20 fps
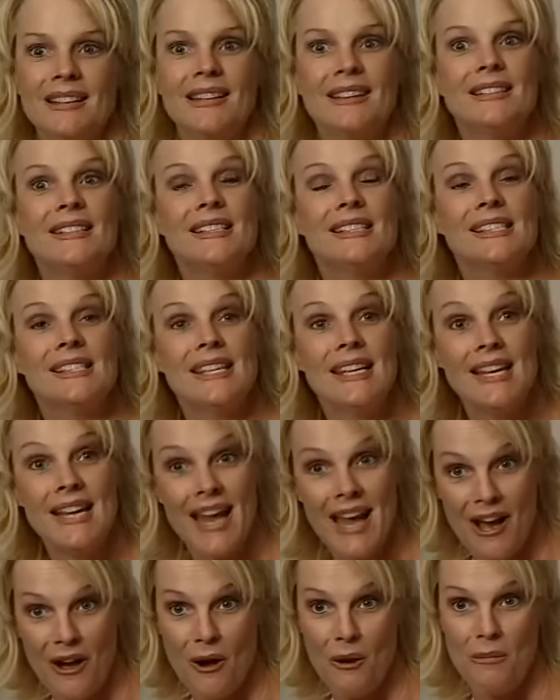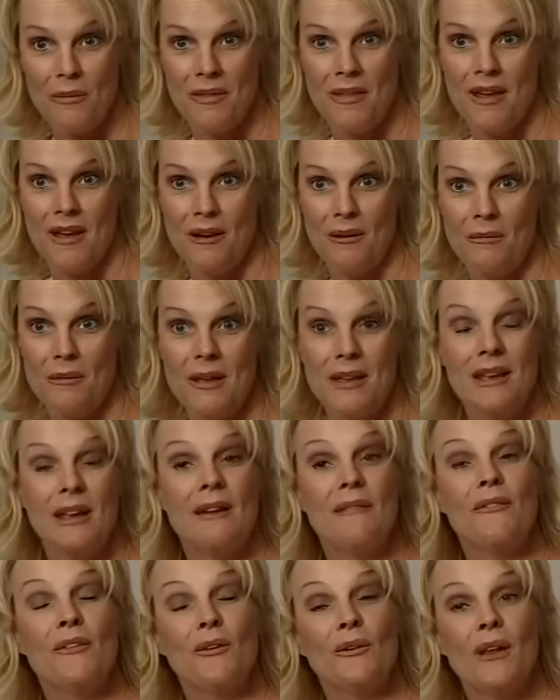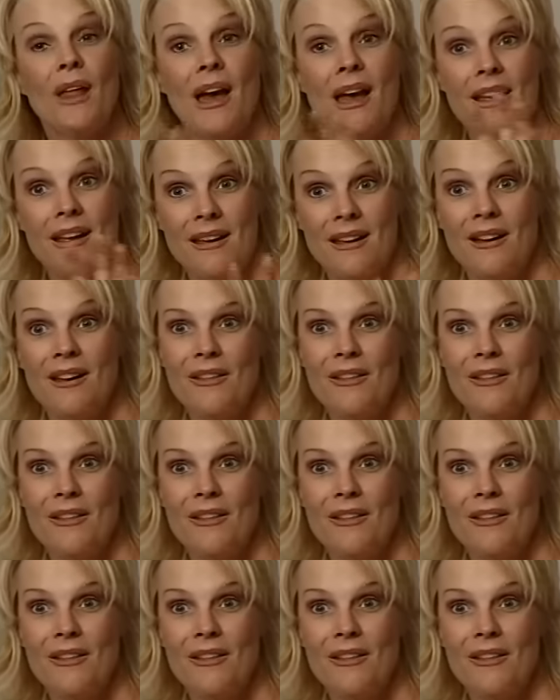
and to seeing how open they'll be if they're like